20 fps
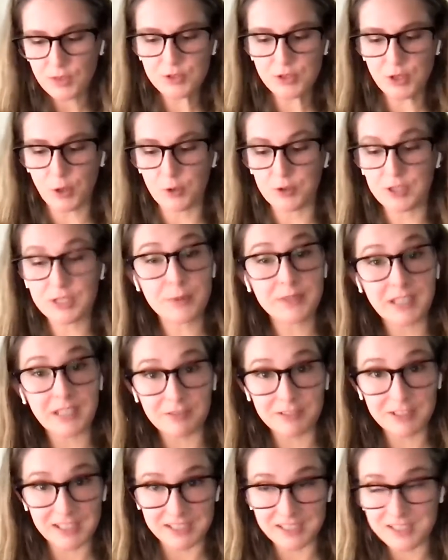So this one
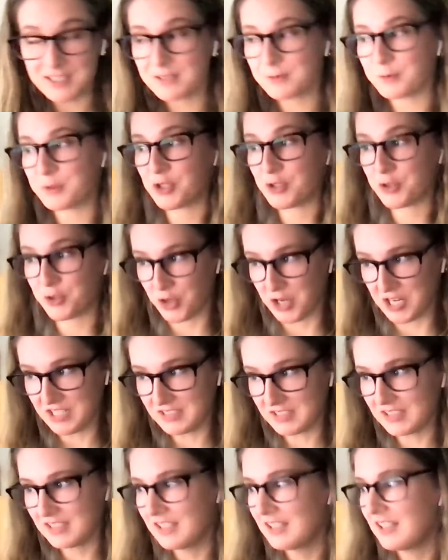definitely is, which is
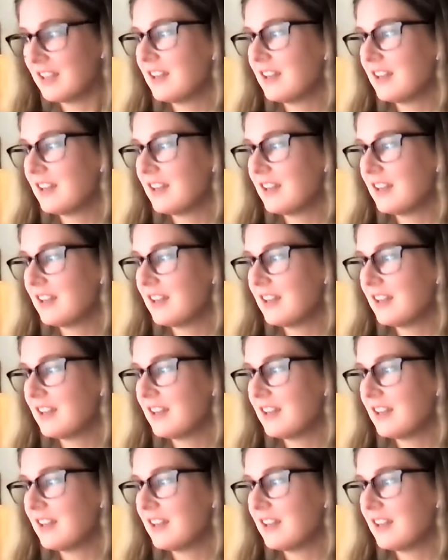great.